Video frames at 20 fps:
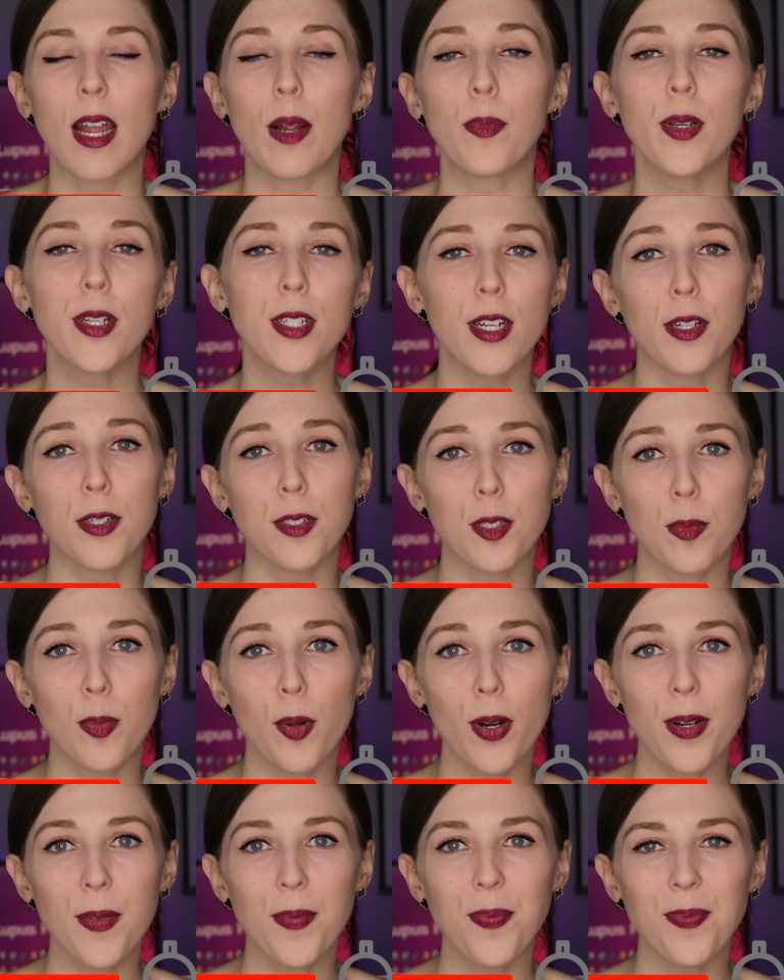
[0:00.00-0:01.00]
I appreciate your
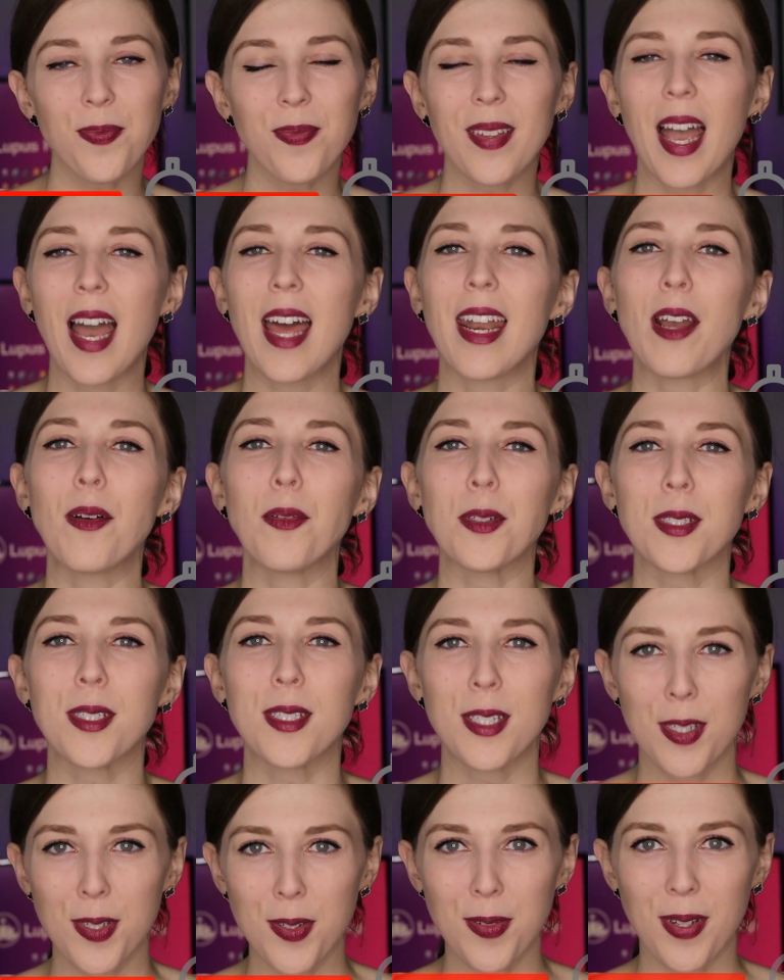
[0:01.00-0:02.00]
support, and I will
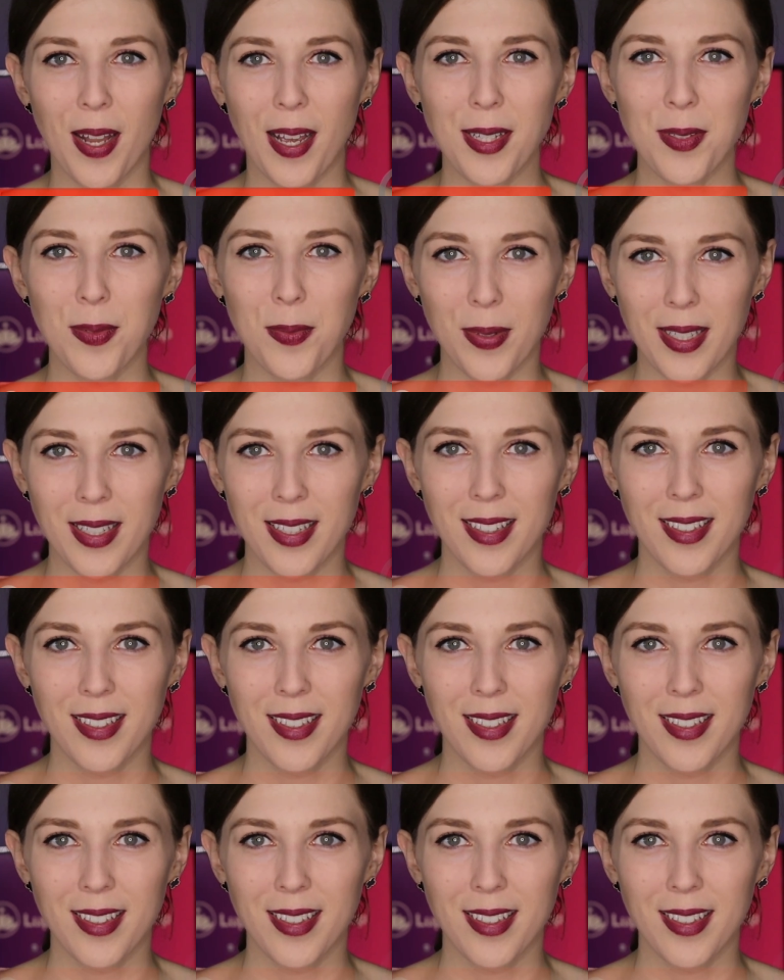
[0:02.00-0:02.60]
see you next week.